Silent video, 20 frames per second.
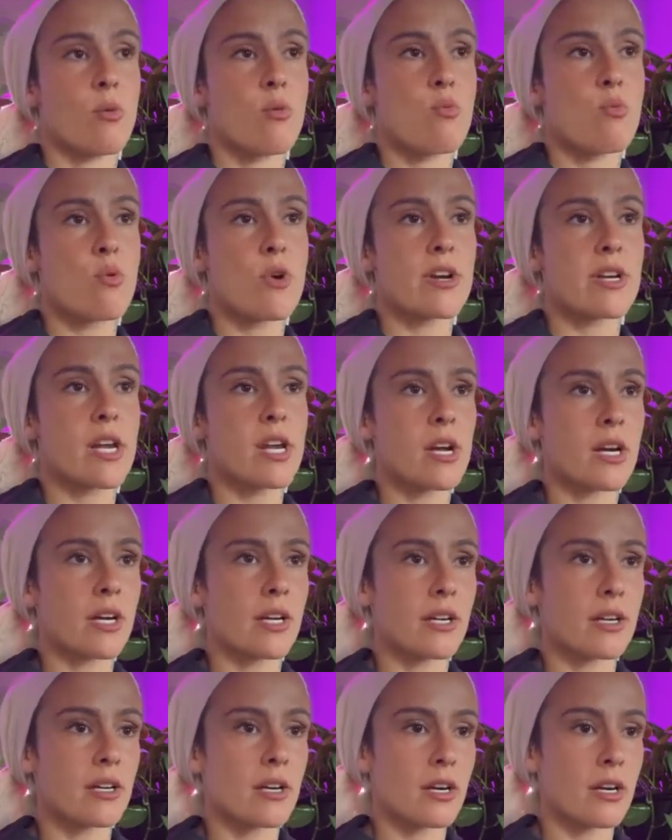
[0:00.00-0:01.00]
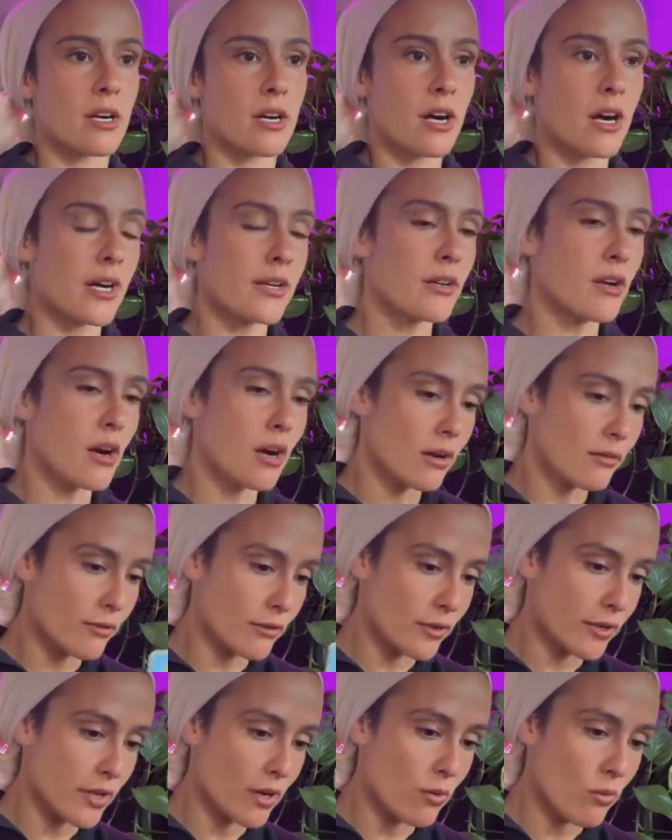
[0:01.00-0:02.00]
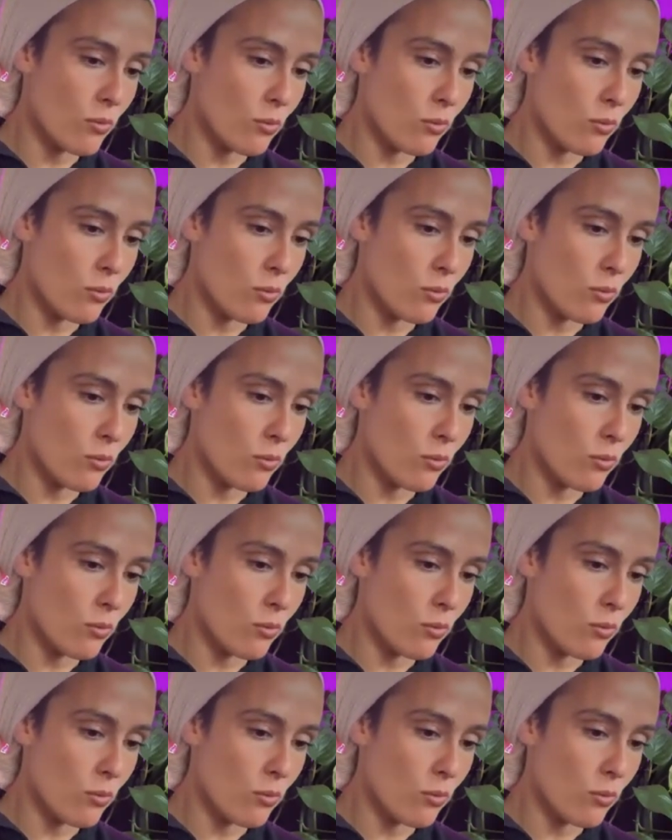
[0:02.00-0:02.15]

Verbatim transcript: working on uncovering